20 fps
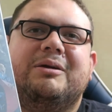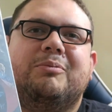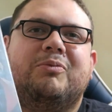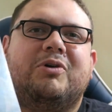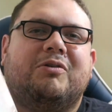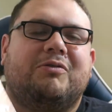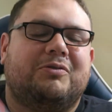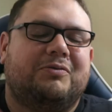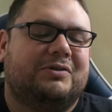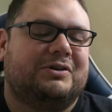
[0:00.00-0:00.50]

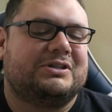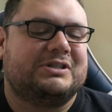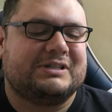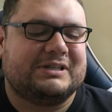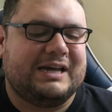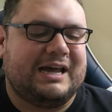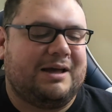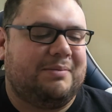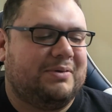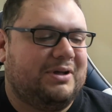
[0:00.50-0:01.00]
Marvel
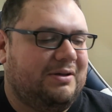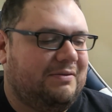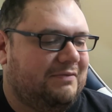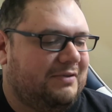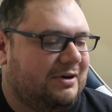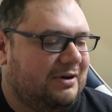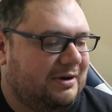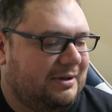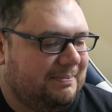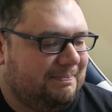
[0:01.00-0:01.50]
versus Capcom
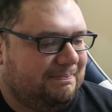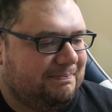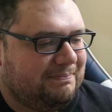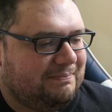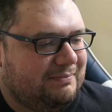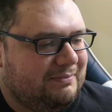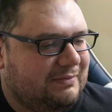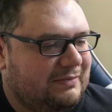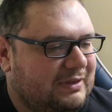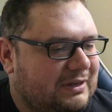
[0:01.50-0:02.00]
variant.
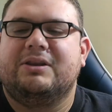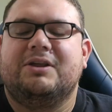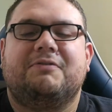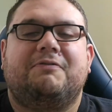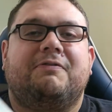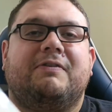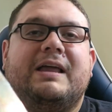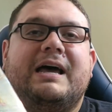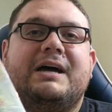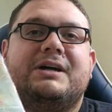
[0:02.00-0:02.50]
The
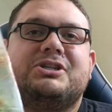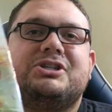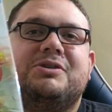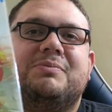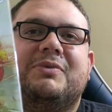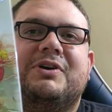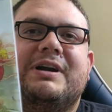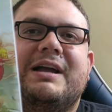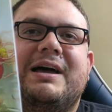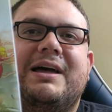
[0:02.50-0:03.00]
Flash
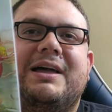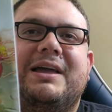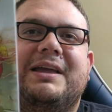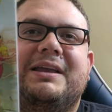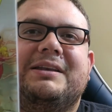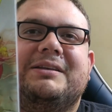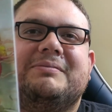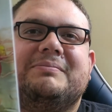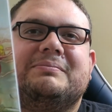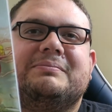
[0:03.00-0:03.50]
number
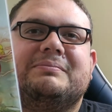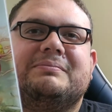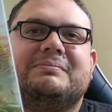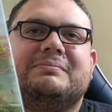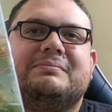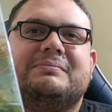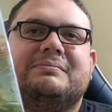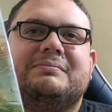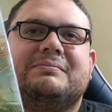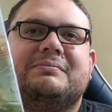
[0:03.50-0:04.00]
nine.
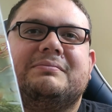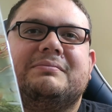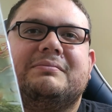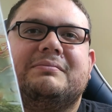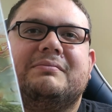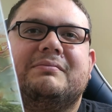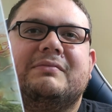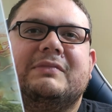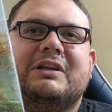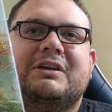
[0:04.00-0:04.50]

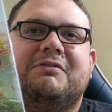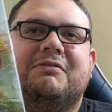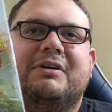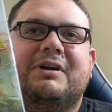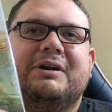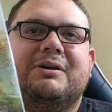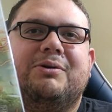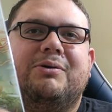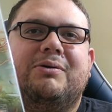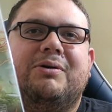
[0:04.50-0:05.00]

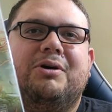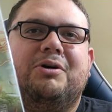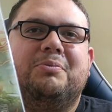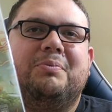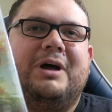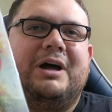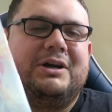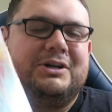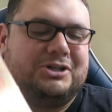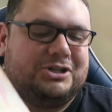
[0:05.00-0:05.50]
Very cool
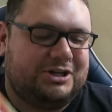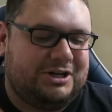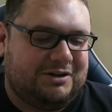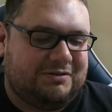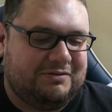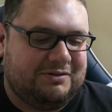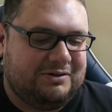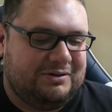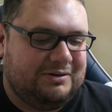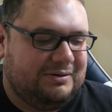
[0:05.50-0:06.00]
homage
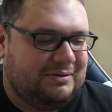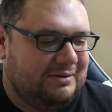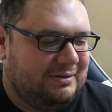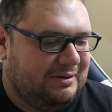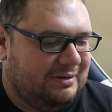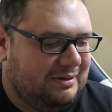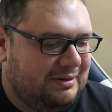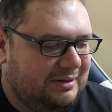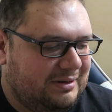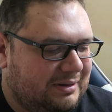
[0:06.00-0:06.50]
cover.
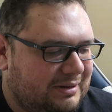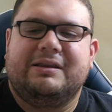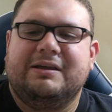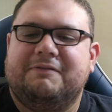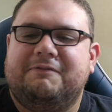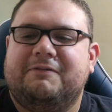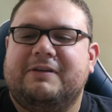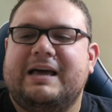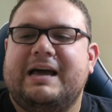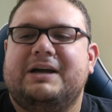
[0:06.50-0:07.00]

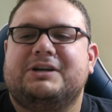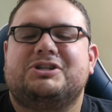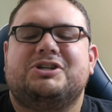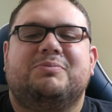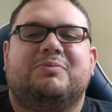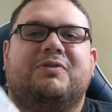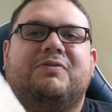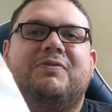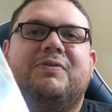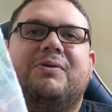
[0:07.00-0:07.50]
The Flash
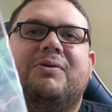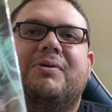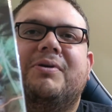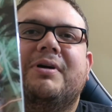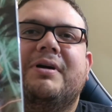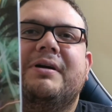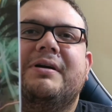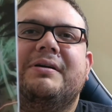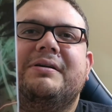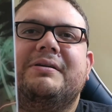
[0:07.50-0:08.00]
number
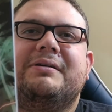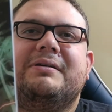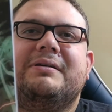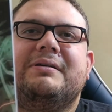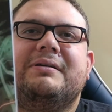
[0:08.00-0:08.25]
four.